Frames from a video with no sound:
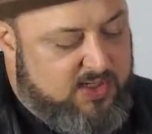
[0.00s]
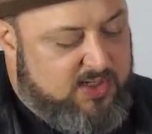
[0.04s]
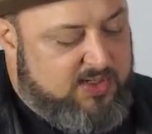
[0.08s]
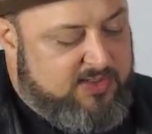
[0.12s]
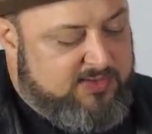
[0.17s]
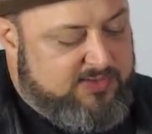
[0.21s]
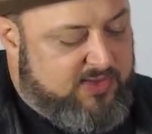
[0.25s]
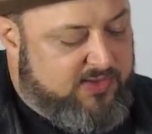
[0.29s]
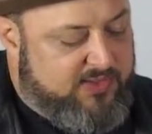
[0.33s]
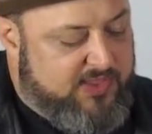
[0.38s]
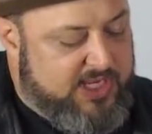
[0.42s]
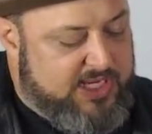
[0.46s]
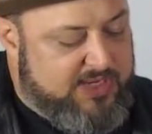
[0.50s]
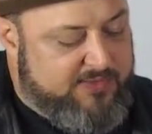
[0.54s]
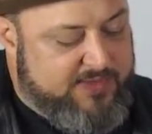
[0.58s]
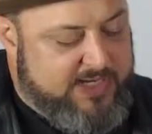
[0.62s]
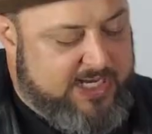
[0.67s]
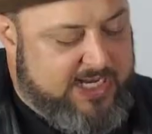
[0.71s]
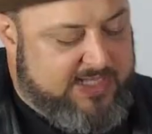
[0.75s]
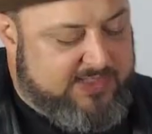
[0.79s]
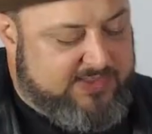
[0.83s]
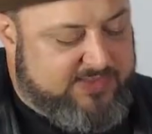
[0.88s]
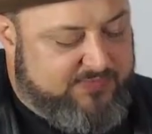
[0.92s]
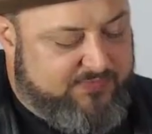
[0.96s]
So think of it
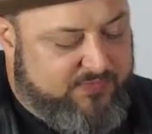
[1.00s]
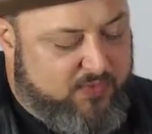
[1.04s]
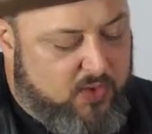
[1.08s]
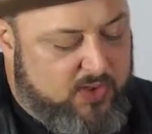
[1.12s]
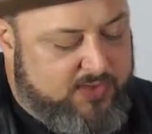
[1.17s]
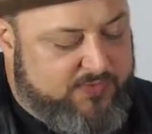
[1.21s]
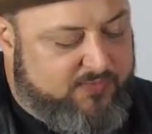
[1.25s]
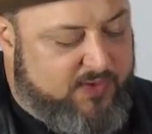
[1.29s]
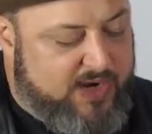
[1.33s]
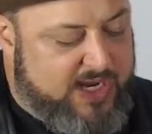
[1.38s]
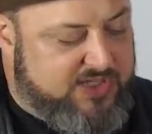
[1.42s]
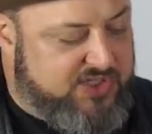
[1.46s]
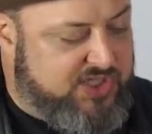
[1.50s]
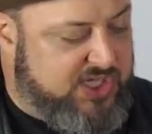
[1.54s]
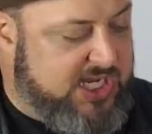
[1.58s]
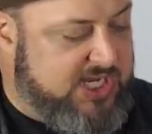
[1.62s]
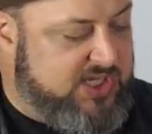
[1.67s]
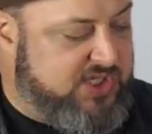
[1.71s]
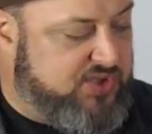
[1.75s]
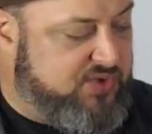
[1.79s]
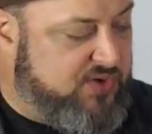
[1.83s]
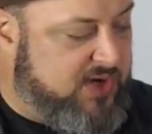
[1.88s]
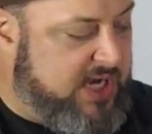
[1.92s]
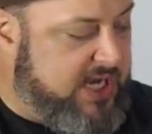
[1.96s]
as 4th fret G
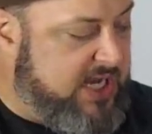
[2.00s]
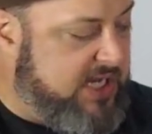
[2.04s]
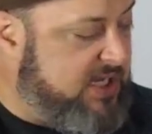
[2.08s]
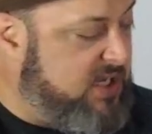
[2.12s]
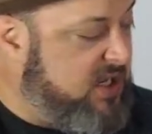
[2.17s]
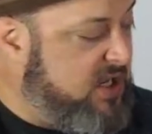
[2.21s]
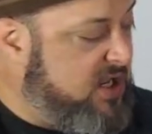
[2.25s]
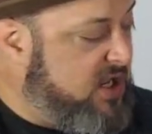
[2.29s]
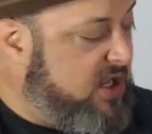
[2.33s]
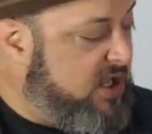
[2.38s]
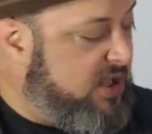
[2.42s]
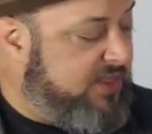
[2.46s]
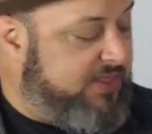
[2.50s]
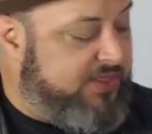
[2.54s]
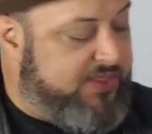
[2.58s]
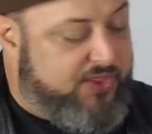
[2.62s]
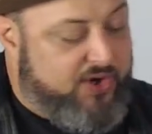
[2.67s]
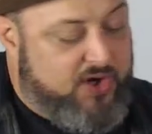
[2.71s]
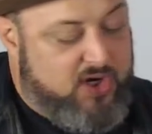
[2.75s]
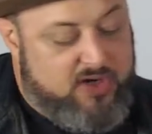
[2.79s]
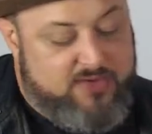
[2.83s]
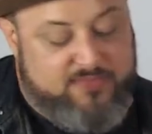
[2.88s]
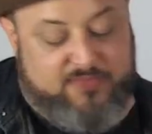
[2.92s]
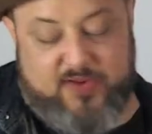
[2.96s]
string,
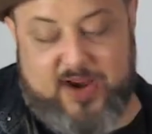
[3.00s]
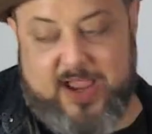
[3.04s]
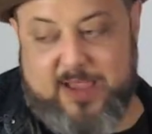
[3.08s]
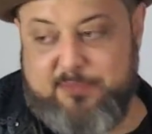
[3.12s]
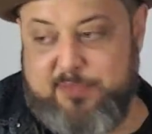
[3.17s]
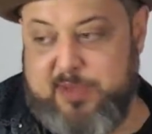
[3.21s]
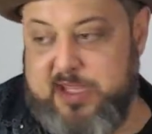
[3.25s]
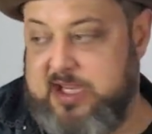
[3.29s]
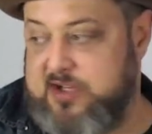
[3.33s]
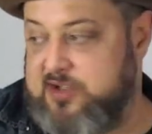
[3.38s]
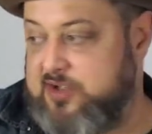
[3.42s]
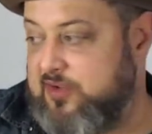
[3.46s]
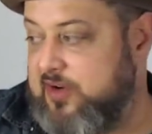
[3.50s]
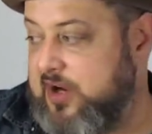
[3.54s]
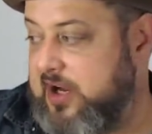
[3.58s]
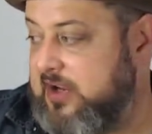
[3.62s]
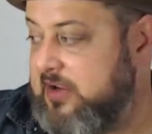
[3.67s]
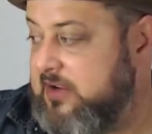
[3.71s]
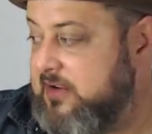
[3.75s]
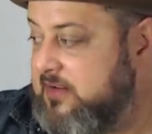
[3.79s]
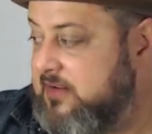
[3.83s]
3rd fret B string.